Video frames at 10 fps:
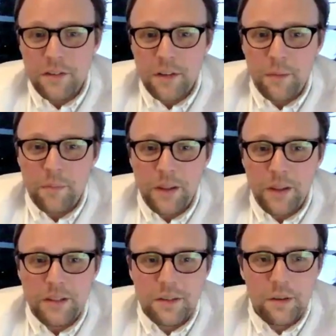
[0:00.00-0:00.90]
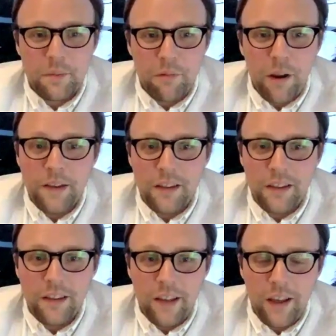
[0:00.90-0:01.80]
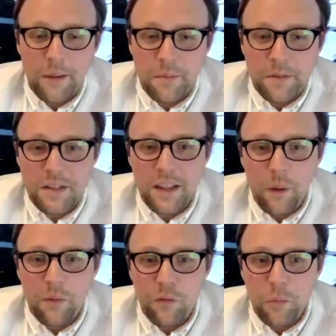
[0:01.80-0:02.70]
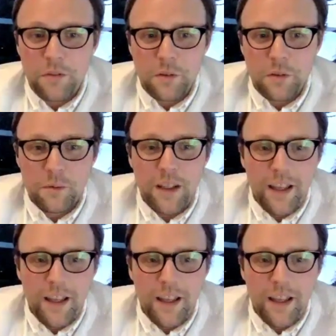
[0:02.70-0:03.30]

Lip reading: to Peter Brady, CEO of Orbital,